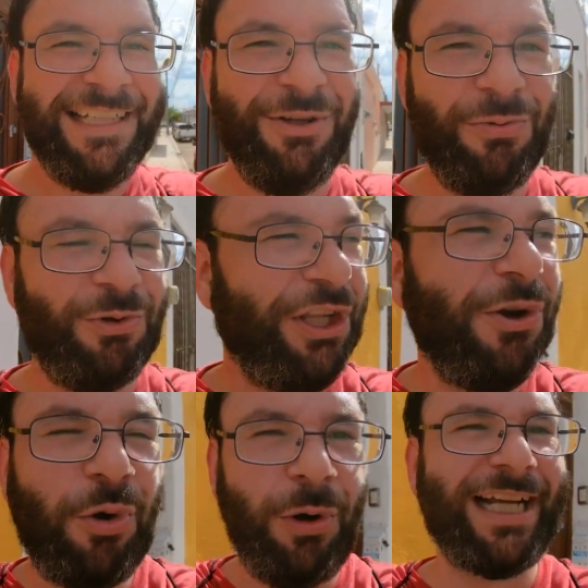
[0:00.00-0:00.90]
you, you
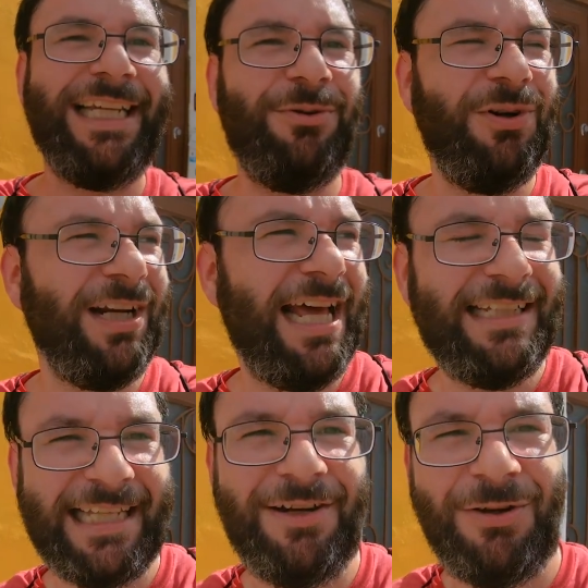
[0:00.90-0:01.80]
quickly
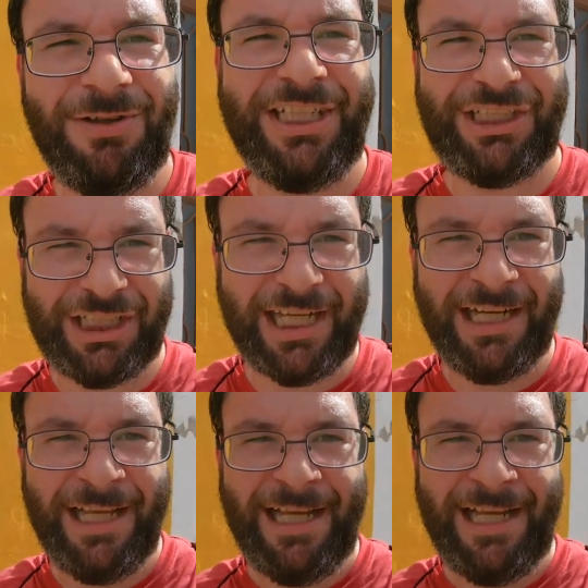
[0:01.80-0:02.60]
realize that, holy shit,